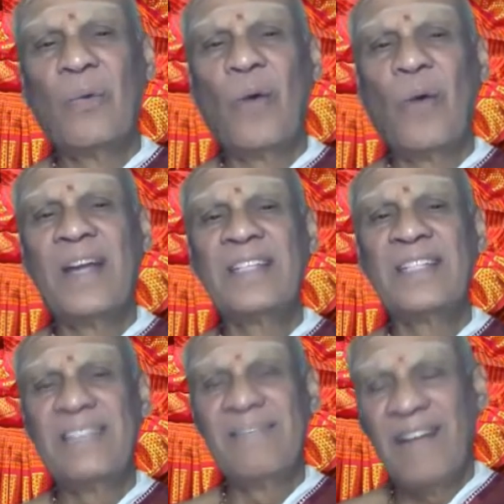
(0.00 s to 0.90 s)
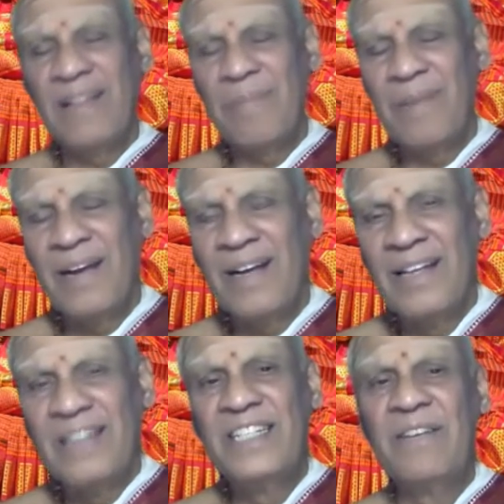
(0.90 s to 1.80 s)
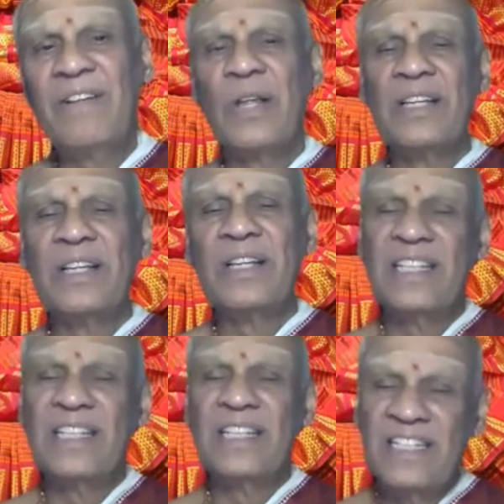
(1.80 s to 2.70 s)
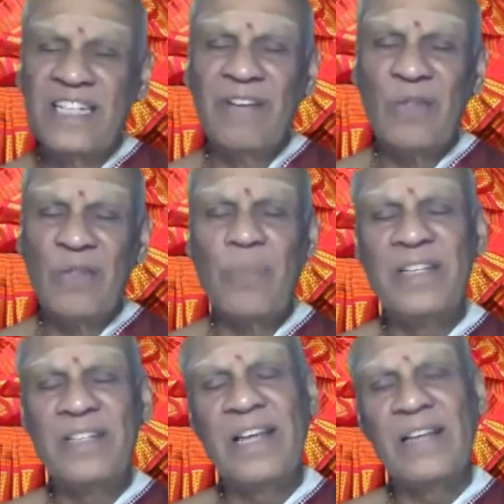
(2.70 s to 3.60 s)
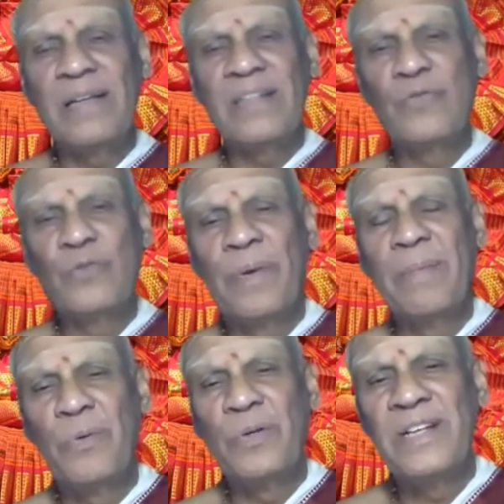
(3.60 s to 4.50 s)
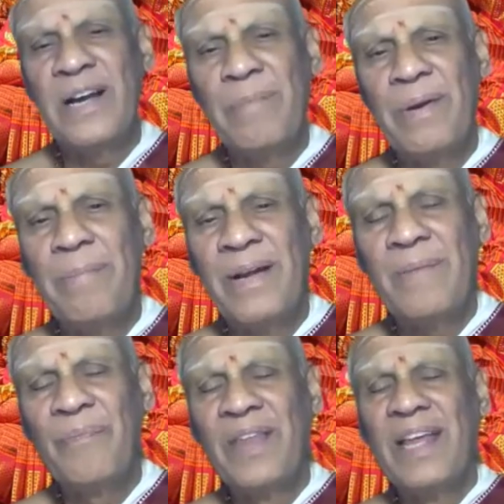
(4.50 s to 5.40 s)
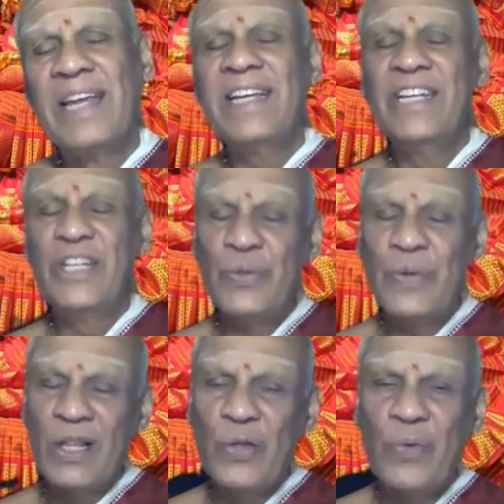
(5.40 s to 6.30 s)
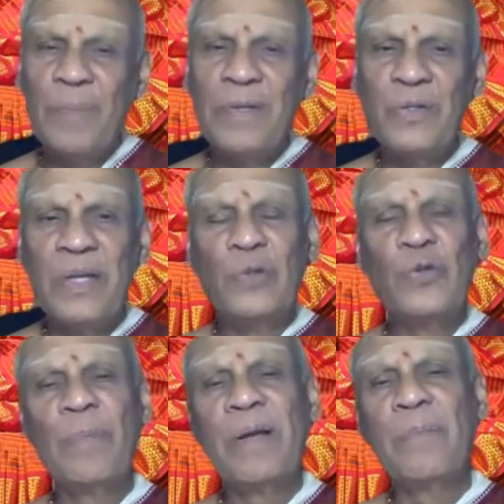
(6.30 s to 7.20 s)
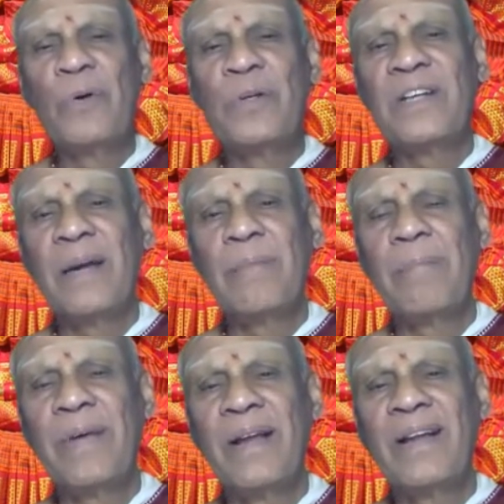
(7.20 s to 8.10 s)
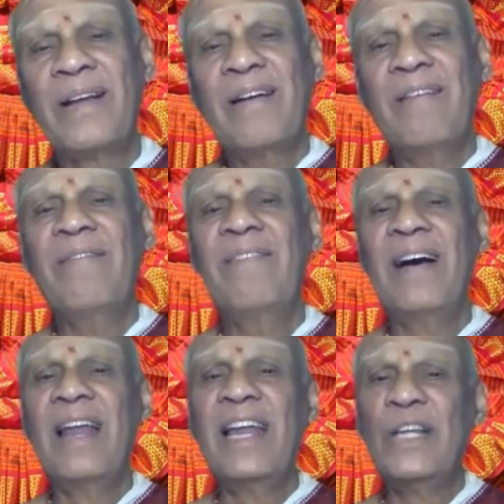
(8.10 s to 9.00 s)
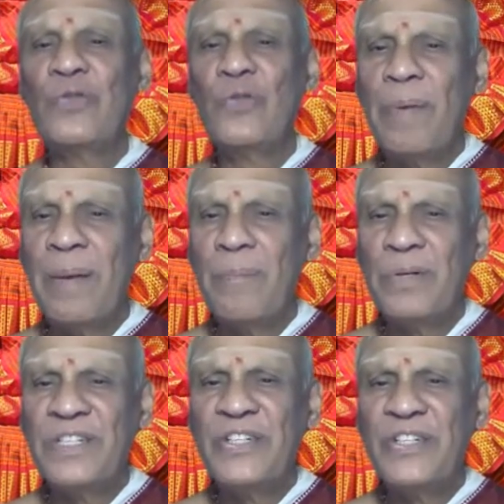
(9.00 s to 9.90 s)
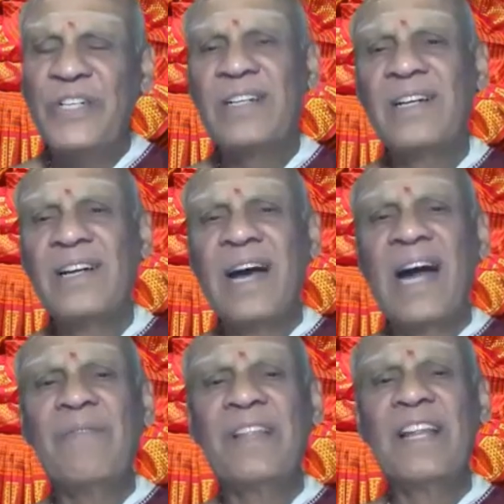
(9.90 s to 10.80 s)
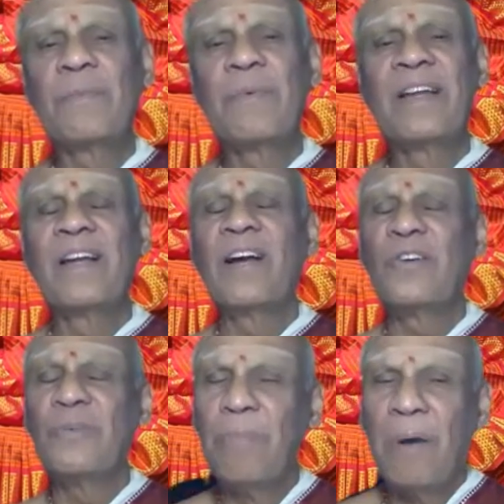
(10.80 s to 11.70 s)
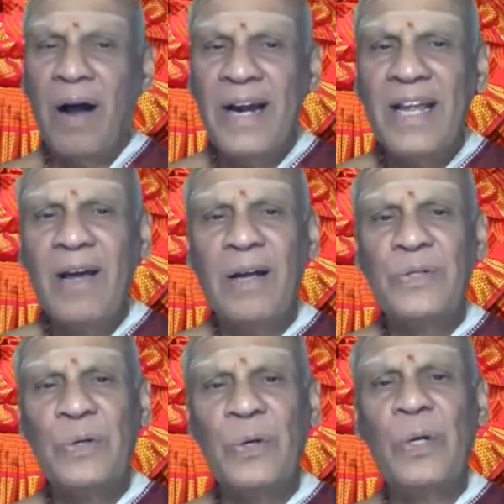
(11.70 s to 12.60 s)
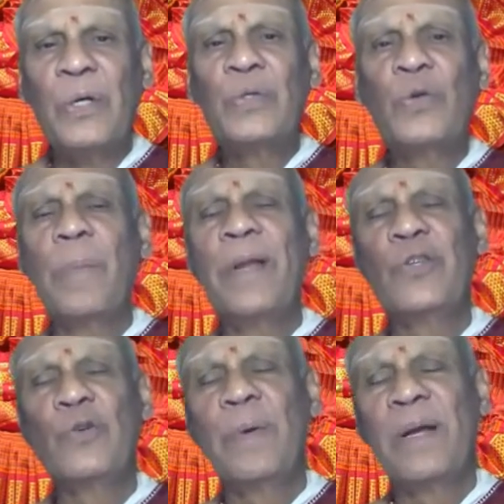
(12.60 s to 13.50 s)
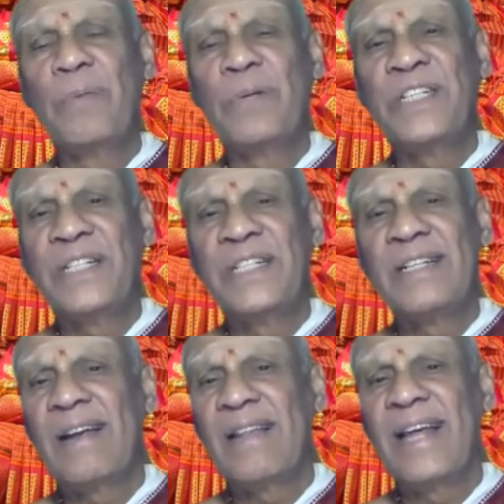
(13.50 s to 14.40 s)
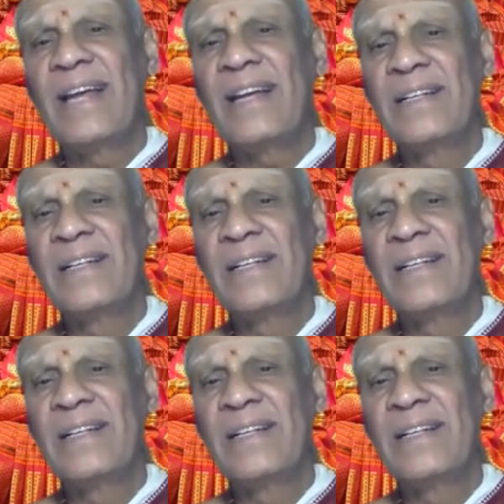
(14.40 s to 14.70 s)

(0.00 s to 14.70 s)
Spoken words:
One is Jivatma. Jivatvam is superimposed on Brahman. Ishwaratvam is superimposed on Brahman. Worldly superimposition. And with regard to body also, so many superimpositions are there.